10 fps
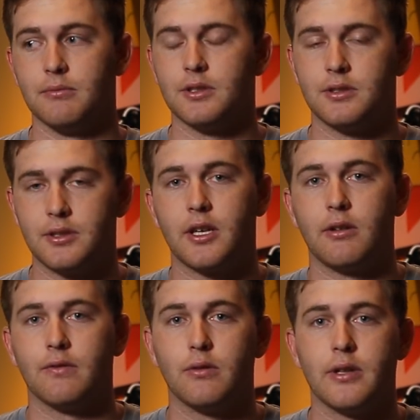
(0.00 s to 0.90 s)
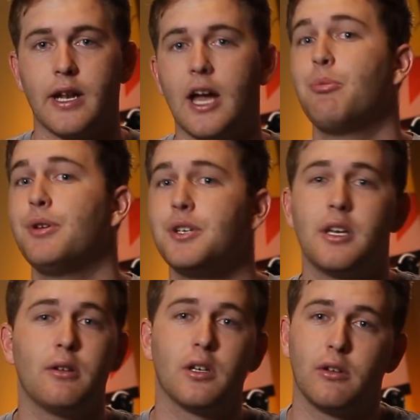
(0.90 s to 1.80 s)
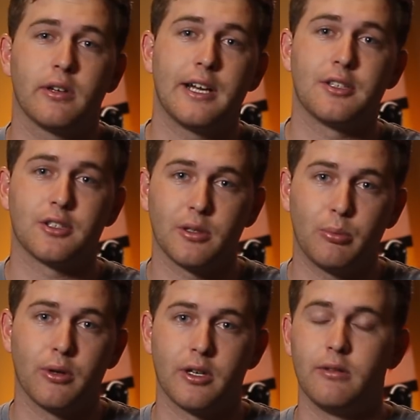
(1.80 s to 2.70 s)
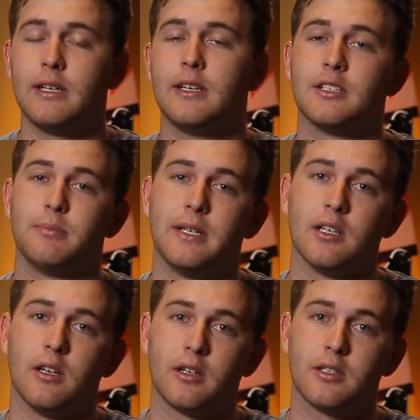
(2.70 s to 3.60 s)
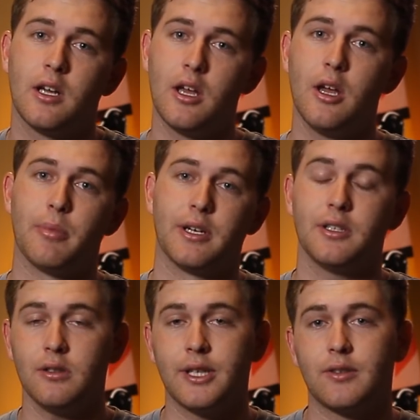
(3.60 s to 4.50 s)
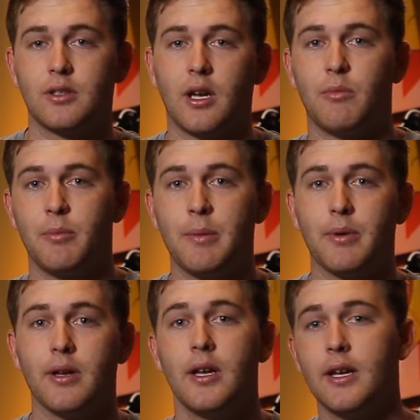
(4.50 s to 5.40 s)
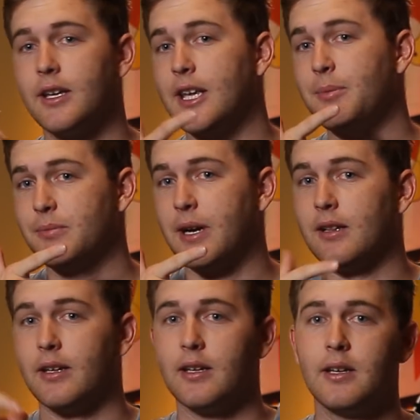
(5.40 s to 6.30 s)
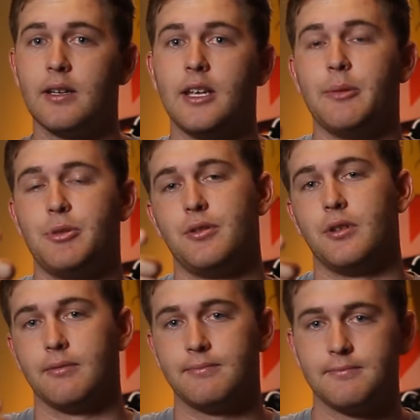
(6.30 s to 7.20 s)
Stick around for that. I appreciate all of your guys' support. It really does mean a lot. But until next time, remember, keep smiling, keep shooting.